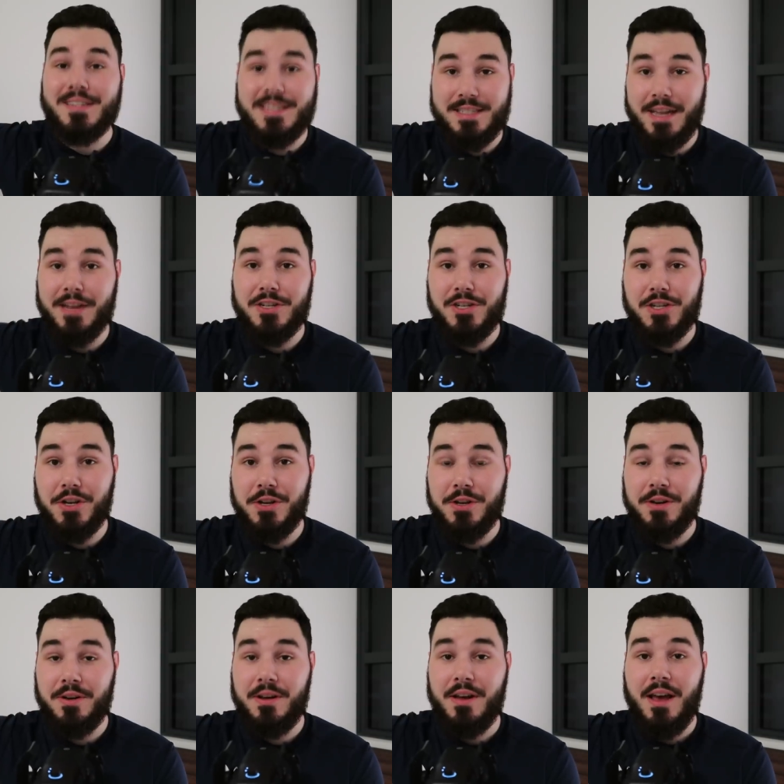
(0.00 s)
and
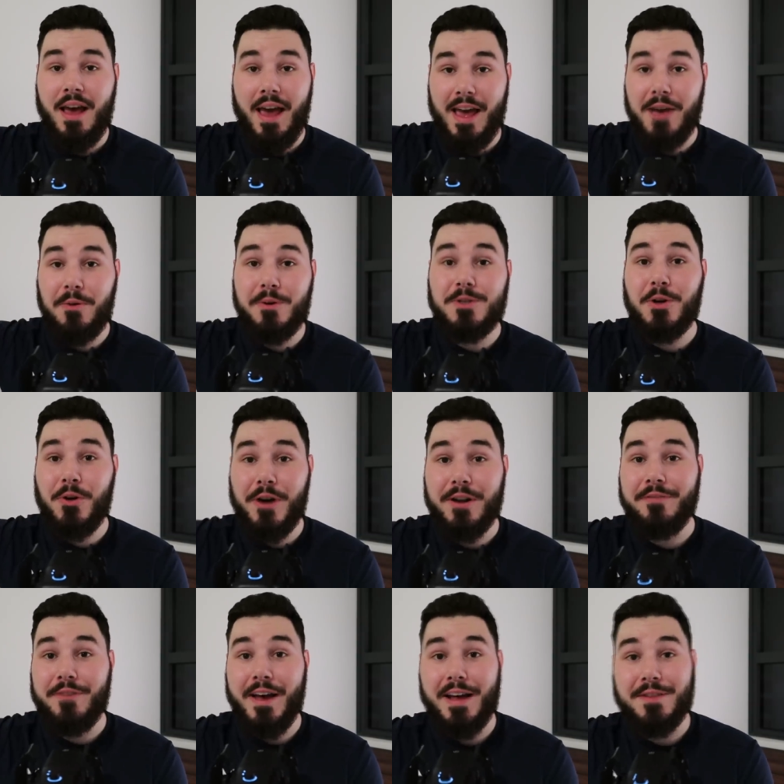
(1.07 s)
sanction
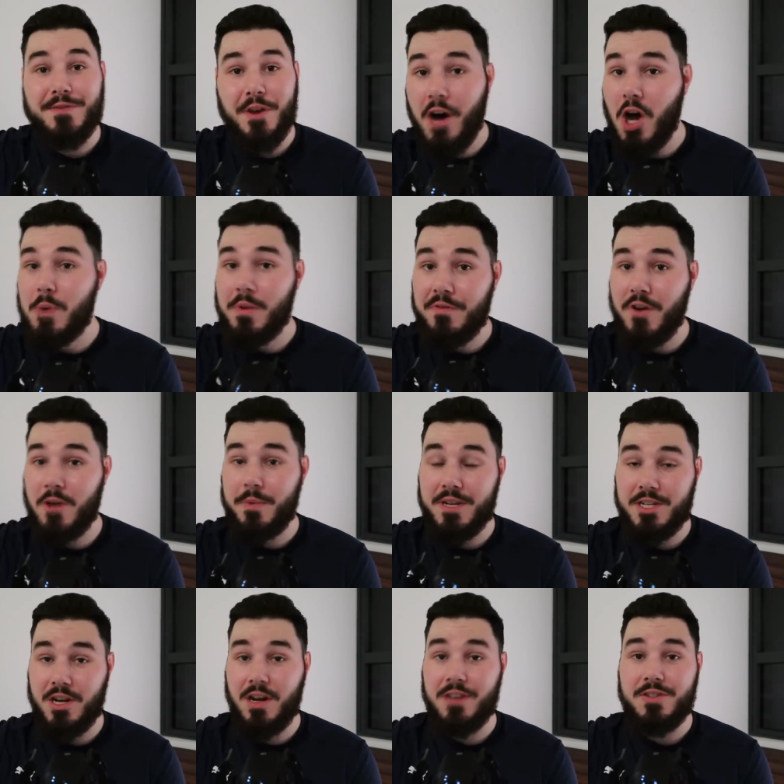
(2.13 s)
Ecuadorian fans for
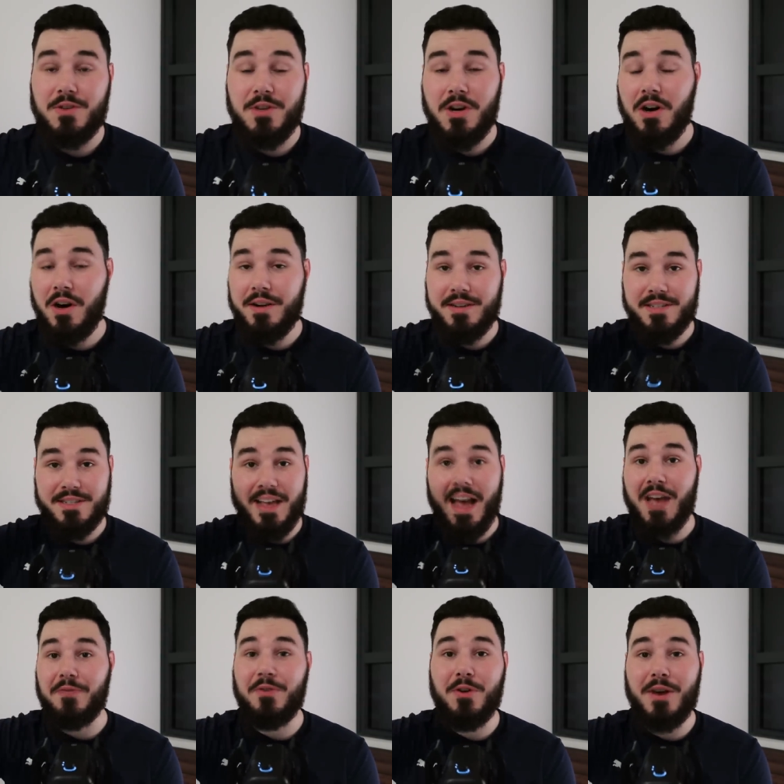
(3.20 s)
homophobic chants. You can't just
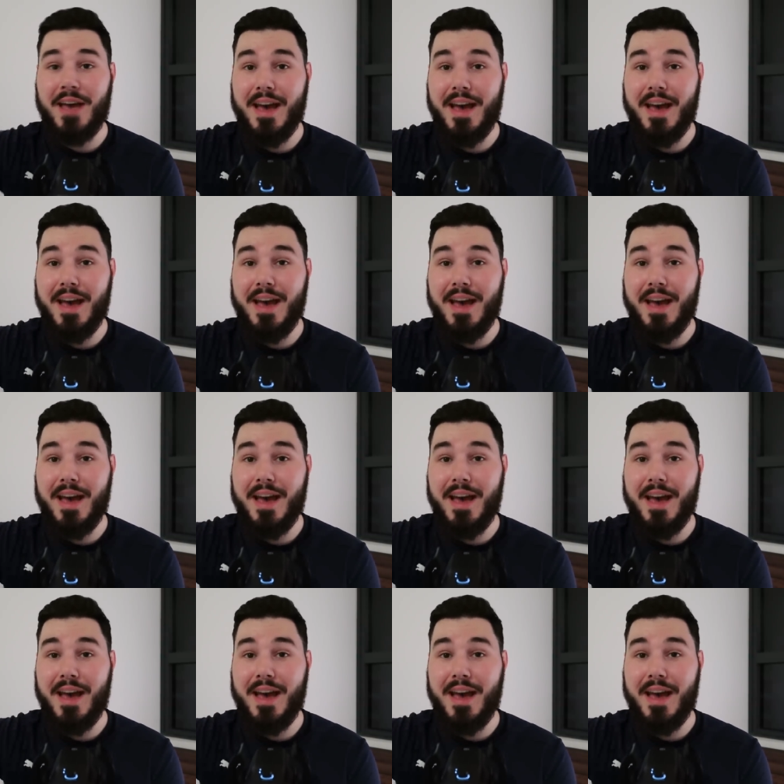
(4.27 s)
have your